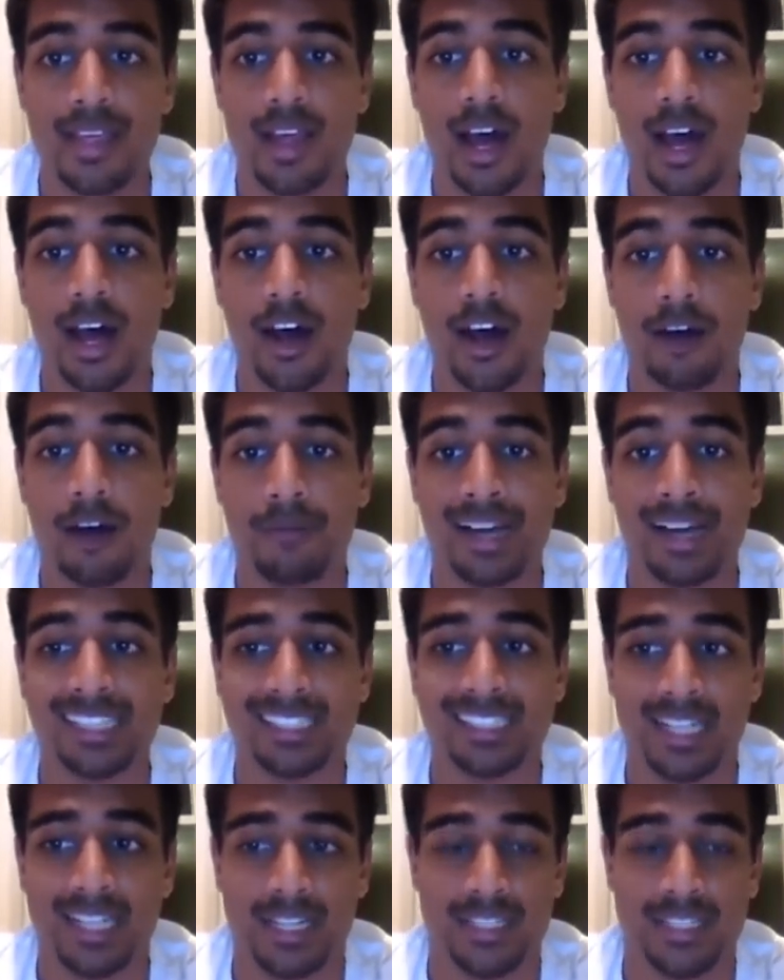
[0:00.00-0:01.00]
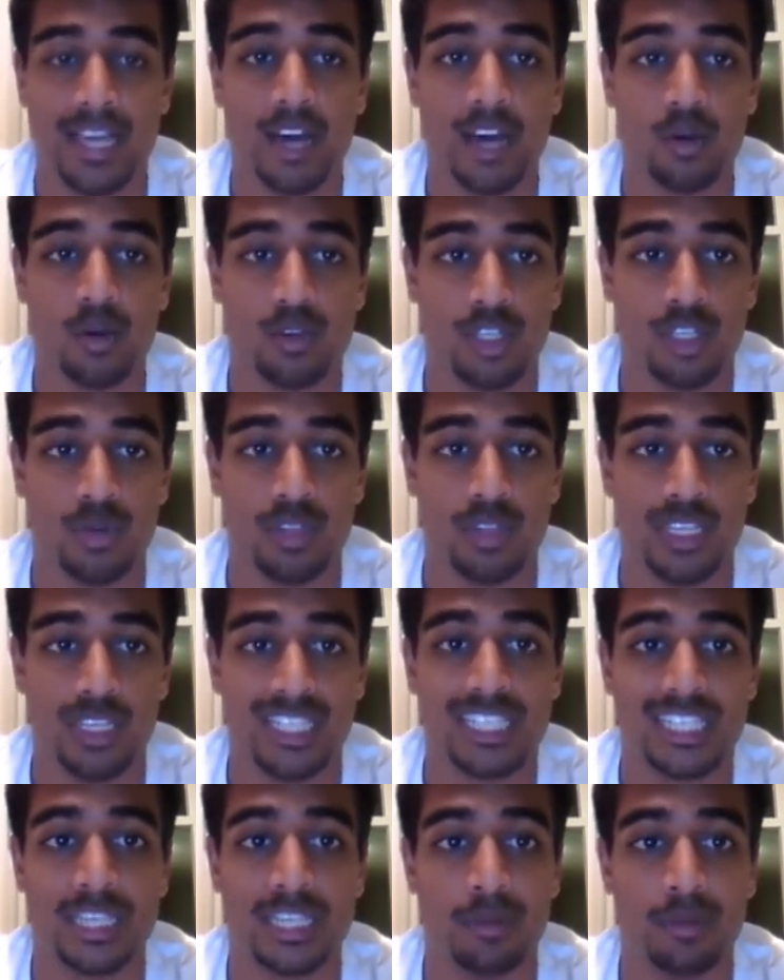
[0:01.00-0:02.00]
I sense Yahoo is doing this
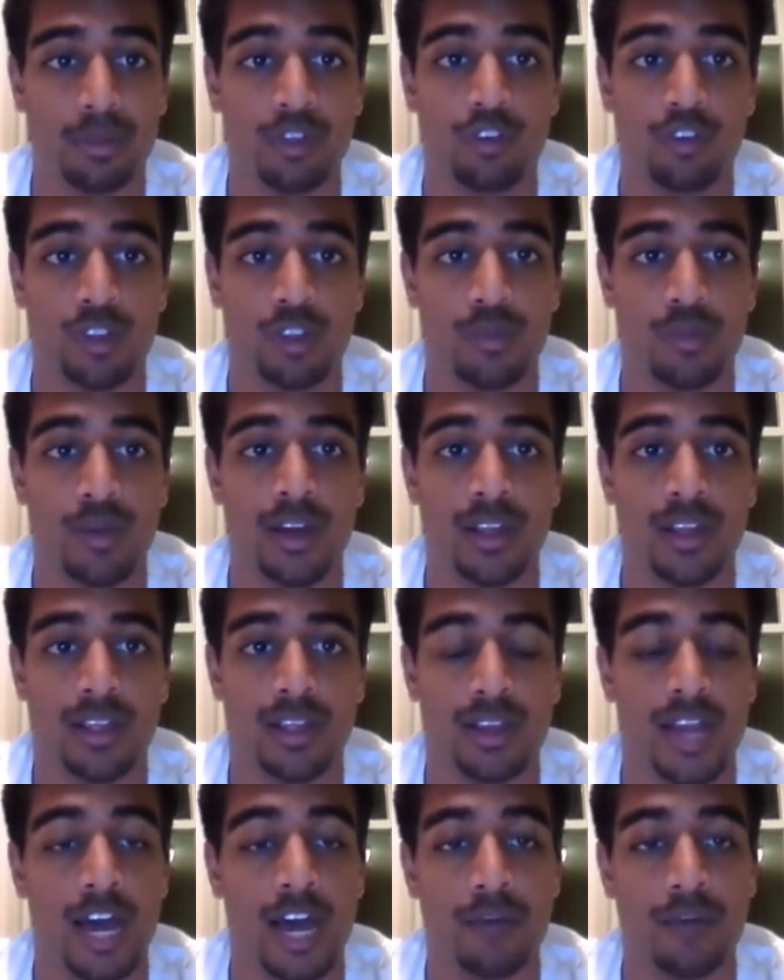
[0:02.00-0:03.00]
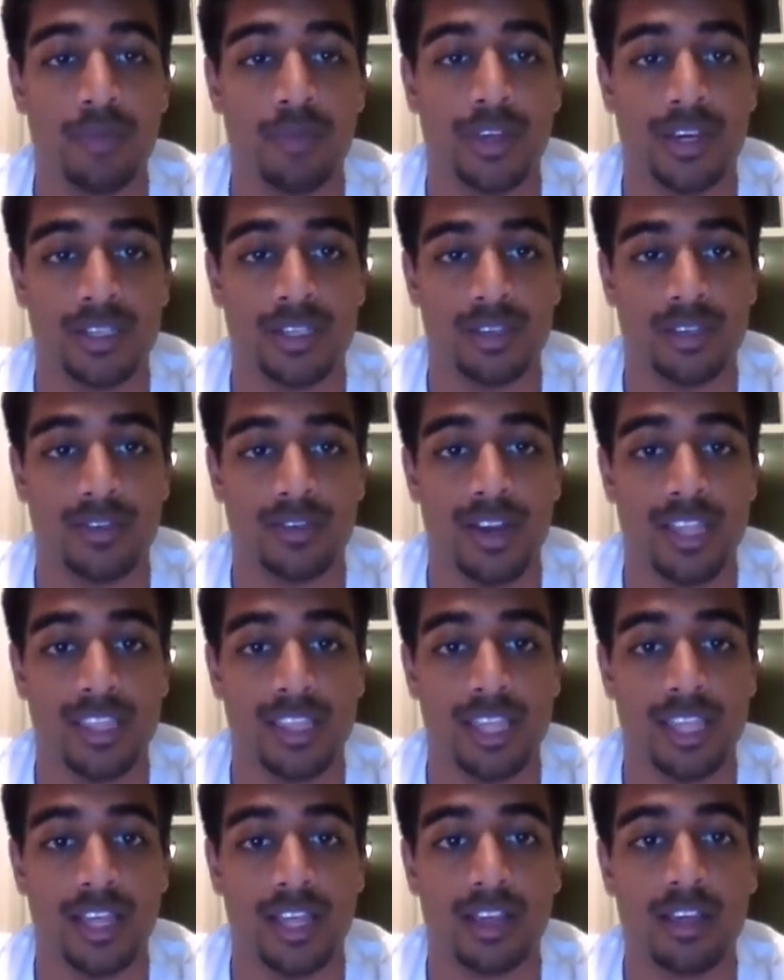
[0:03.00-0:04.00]
simply for the money and not because of
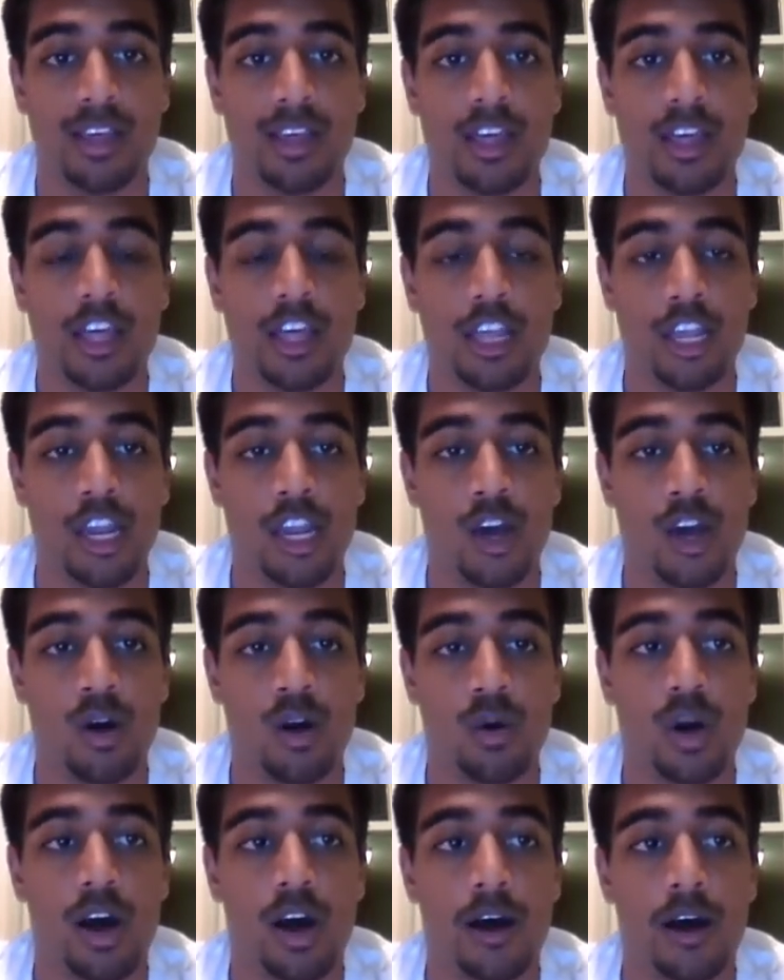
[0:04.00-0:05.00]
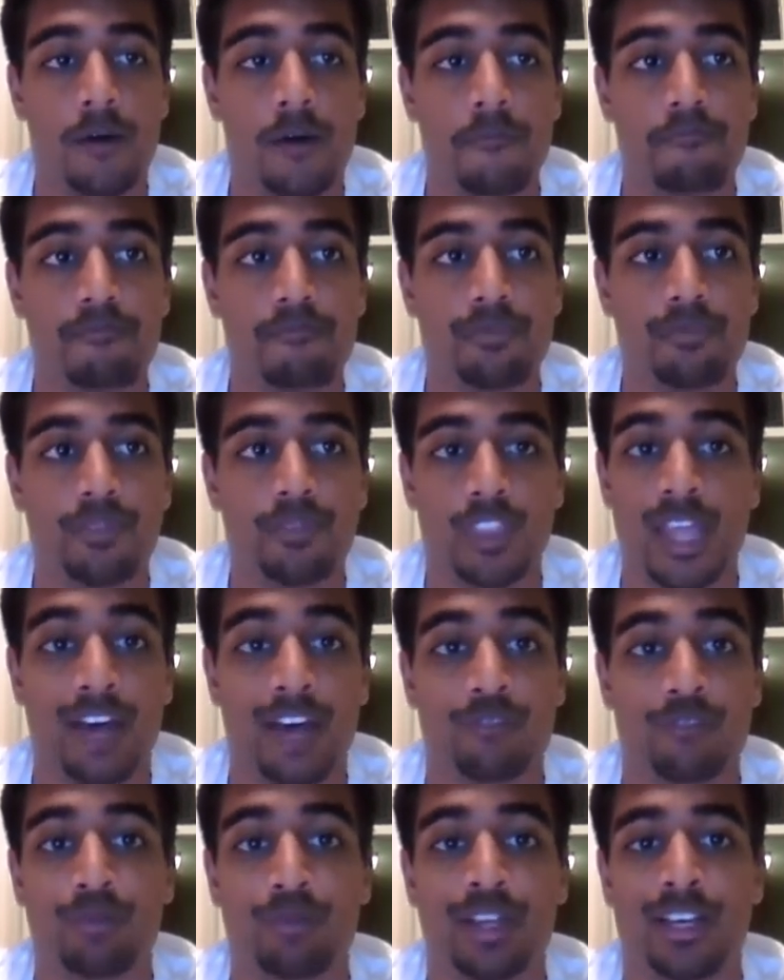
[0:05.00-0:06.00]
anything, you know, uh,
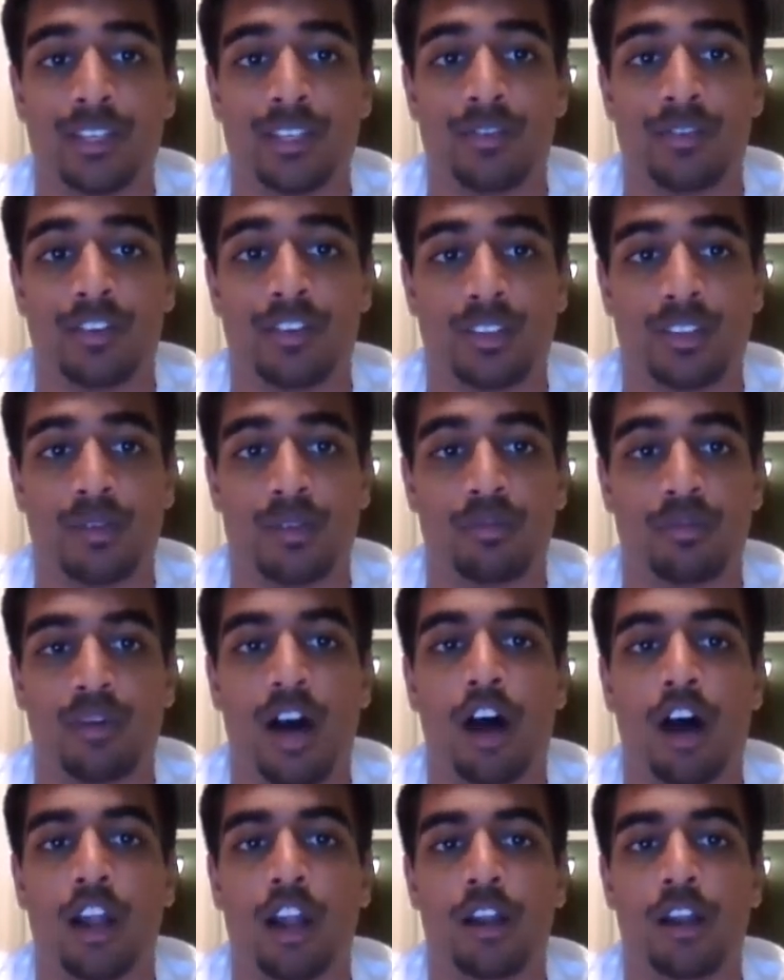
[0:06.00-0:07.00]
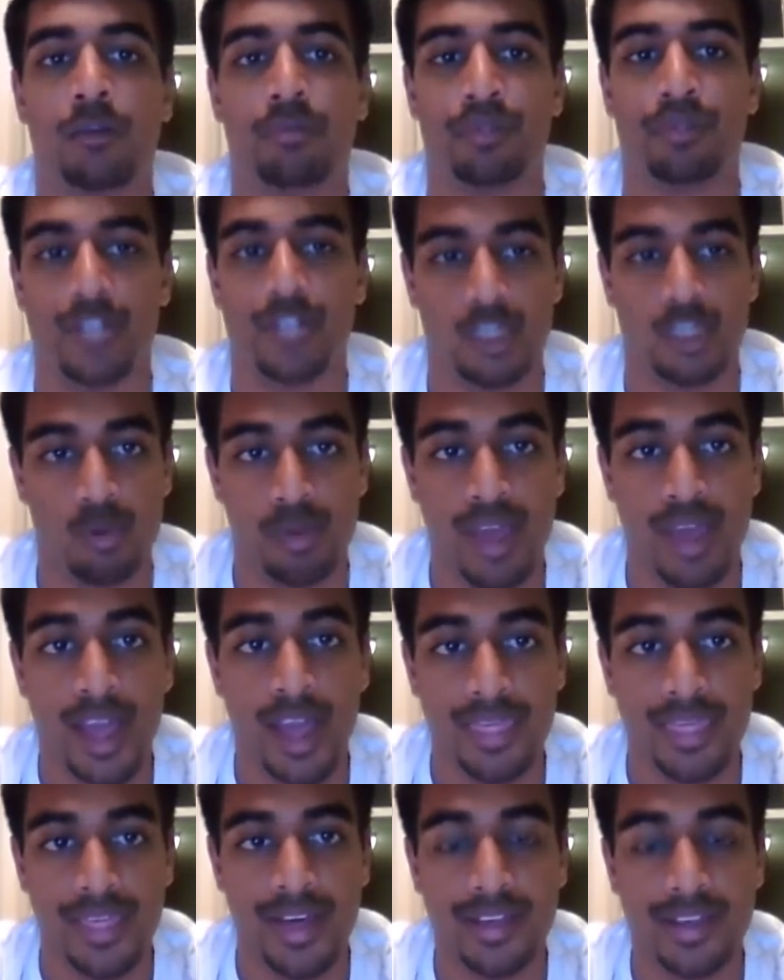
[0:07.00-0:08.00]
not because of some higher principle
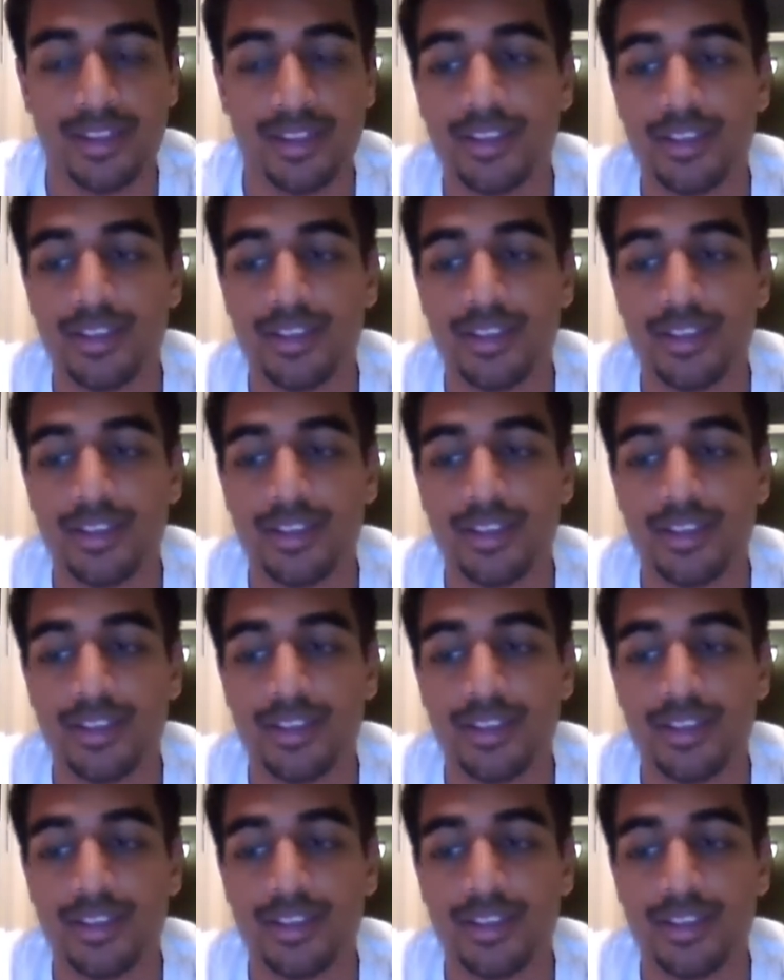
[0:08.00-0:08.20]
behind that.